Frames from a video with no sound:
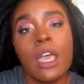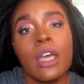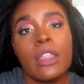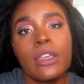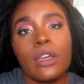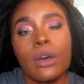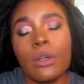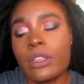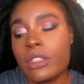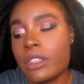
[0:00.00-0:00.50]

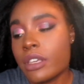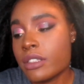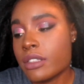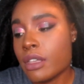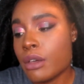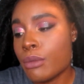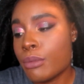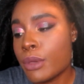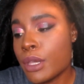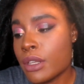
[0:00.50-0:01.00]
The only things
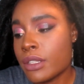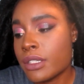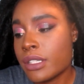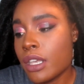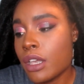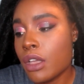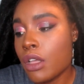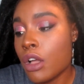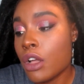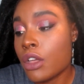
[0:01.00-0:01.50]
that would be on
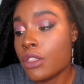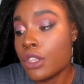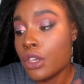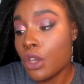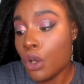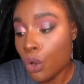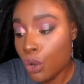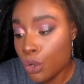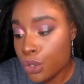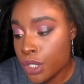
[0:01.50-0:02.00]
sale are the
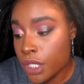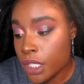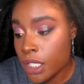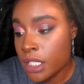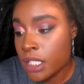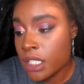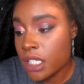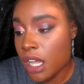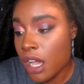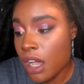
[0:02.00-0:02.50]
Ulta
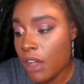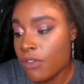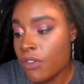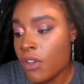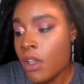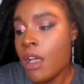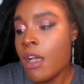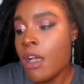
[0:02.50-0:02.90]
stuff.